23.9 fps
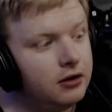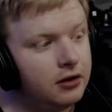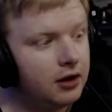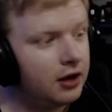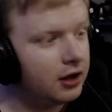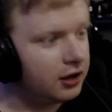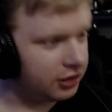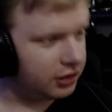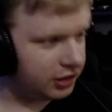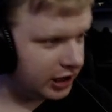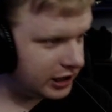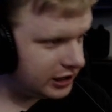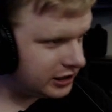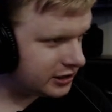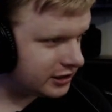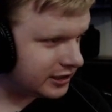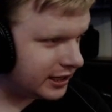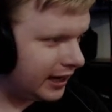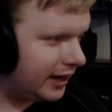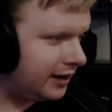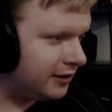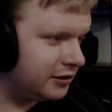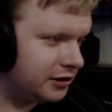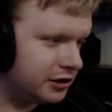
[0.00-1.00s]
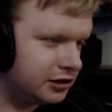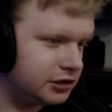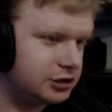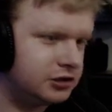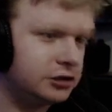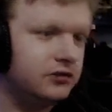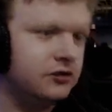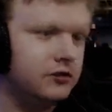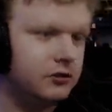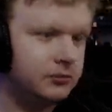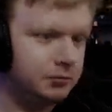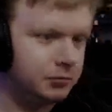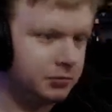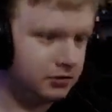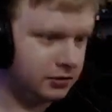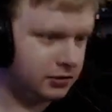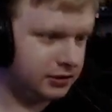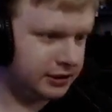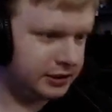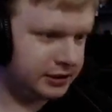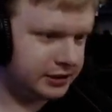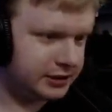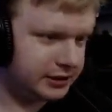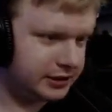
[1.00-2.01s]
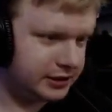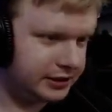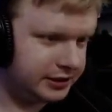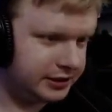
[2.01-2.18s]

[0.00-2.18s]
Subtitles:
This is how you do it, boys.